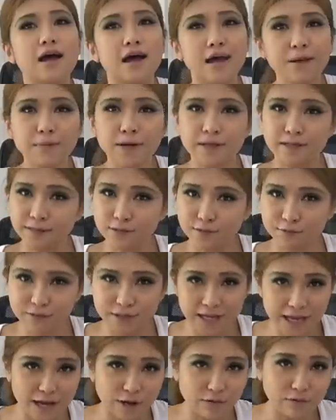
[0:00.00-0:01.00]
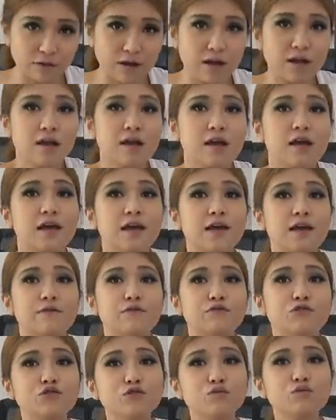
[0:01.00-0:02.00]
Up until now,
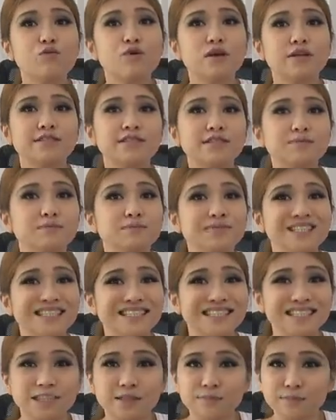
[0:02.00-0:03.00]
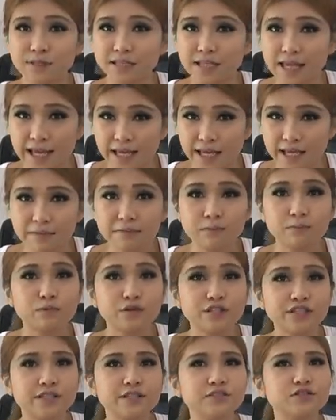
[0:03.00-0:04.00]
if you wanted PCBA,
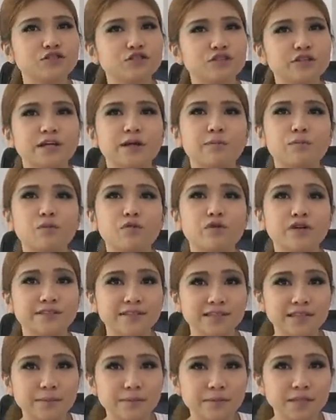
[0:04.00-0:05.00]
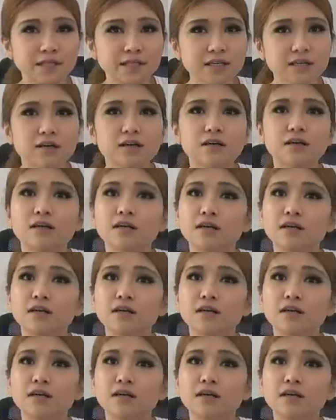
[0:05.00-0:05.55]
printed circuit board assembly,